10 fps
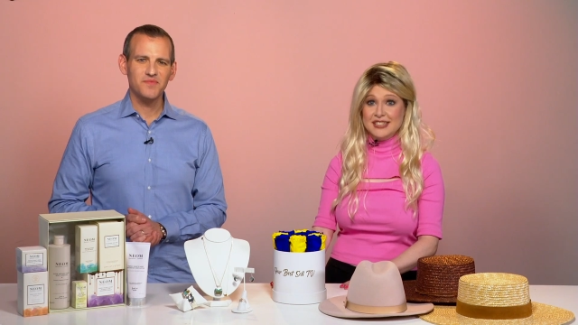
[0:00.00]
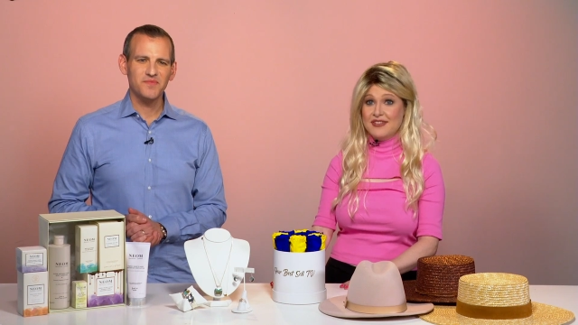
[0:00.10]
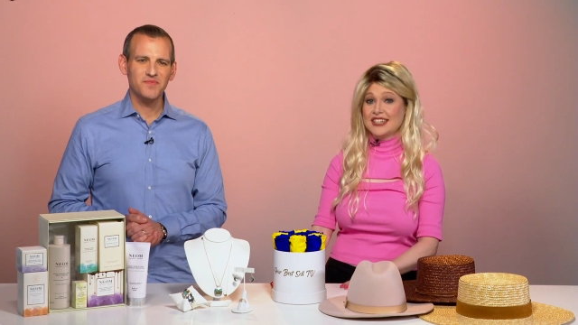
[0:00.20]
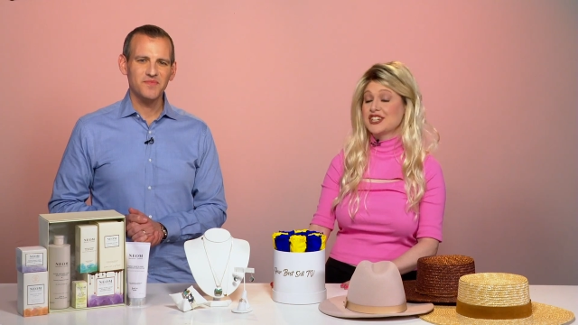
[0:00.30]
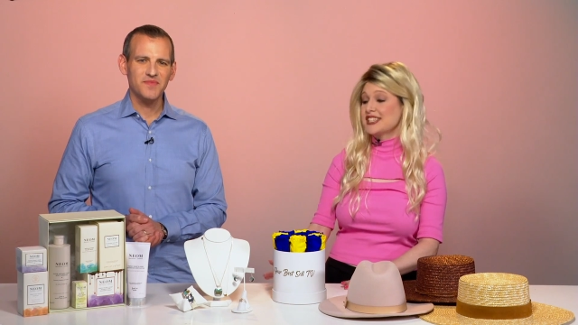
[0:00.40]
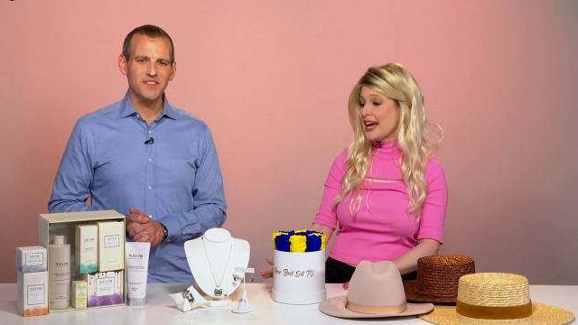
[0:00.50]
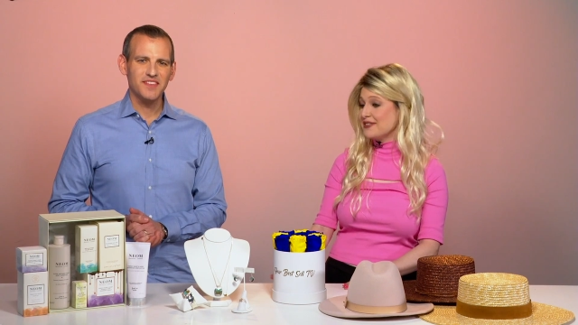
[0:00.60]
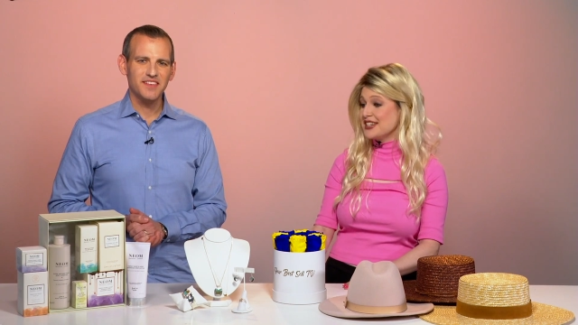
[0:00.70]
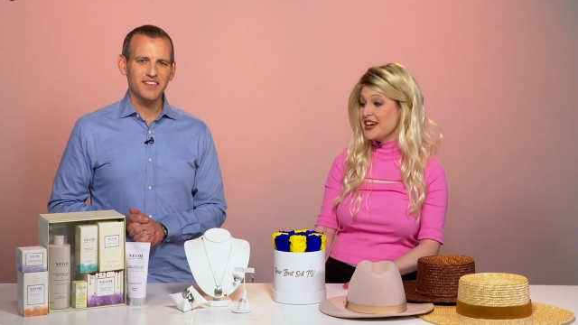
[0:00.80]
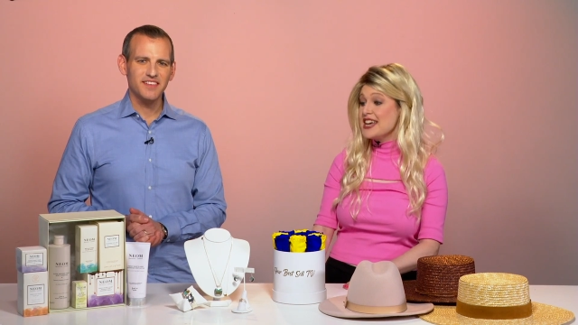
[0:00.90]
Speaker 1: In fact, just have
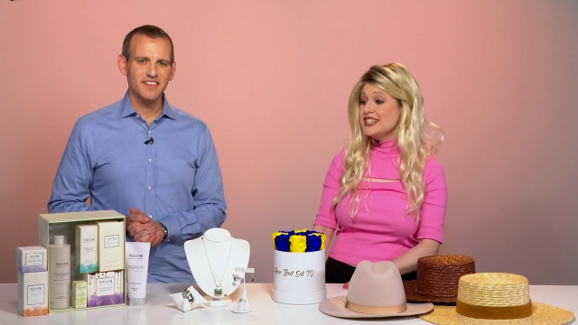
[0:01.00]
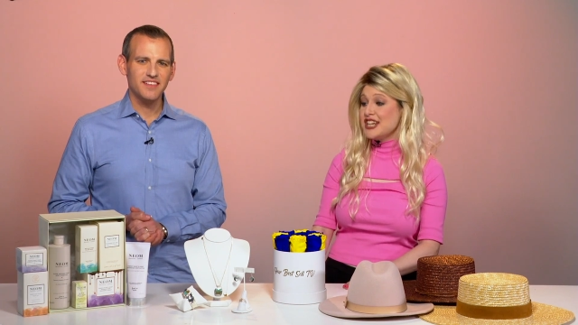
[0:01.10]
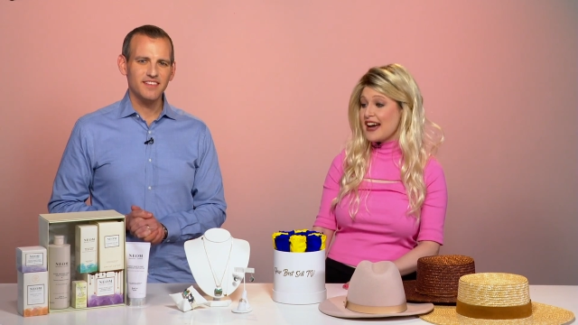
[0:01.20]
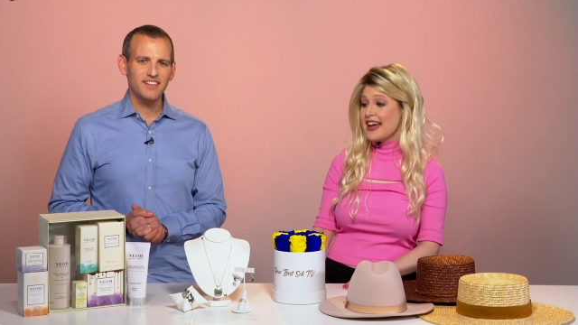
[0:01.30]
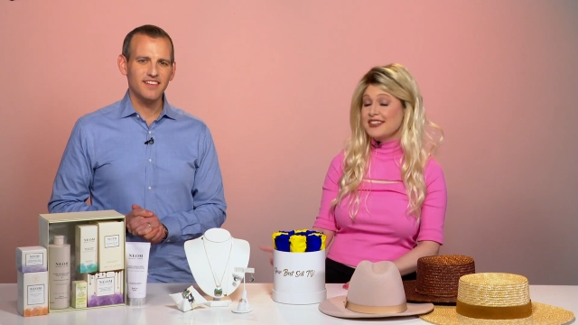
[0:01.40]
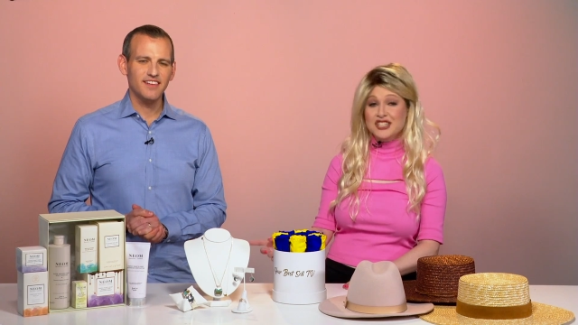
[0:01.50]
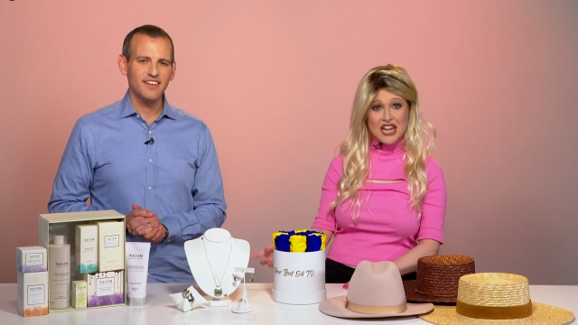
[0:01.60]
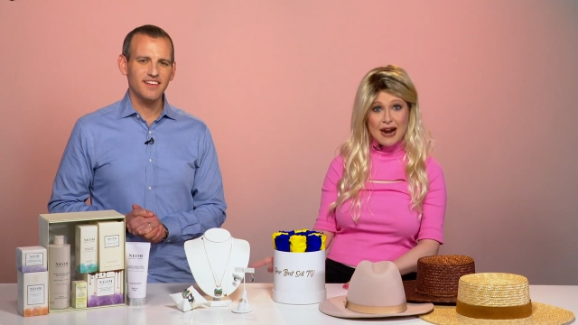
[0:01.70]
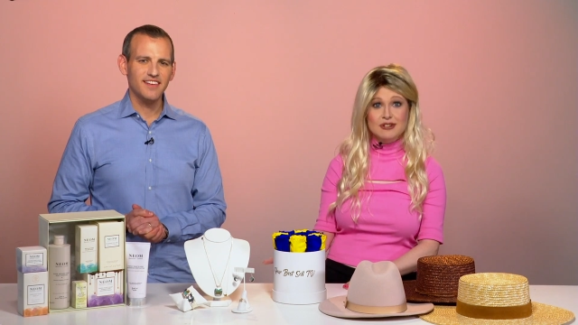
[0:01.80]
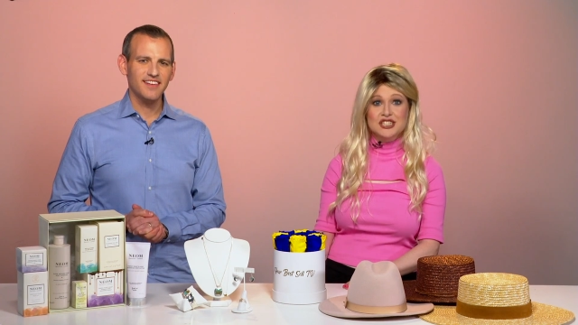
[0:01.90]
to shout out the
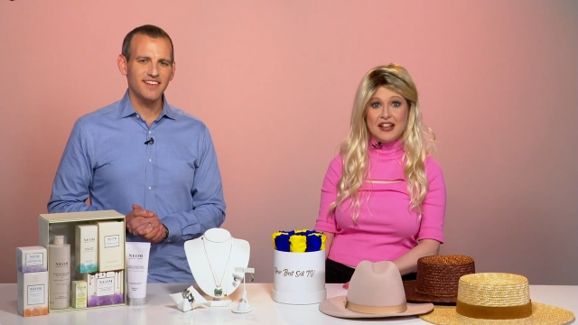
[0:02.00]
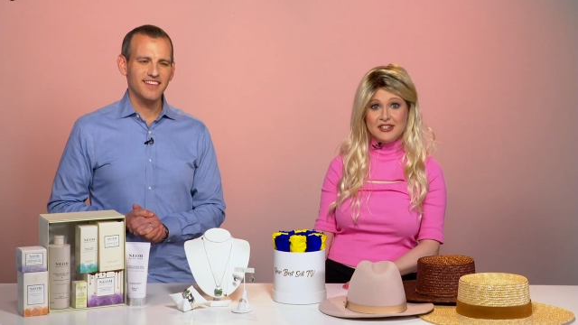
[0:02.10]
shower gel